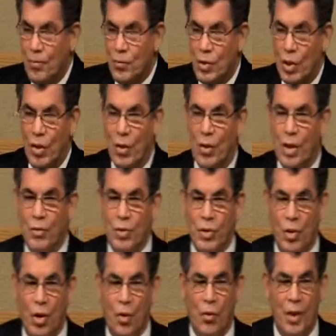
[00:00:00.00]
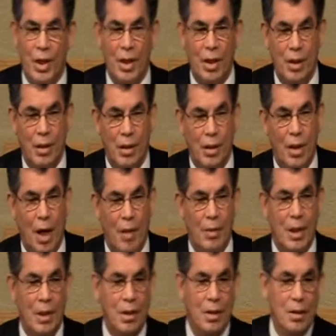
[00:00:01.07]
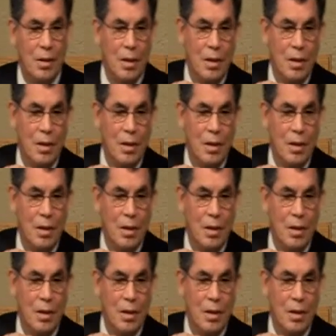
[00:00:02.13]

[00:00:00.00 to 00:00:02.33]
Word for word: So it was already common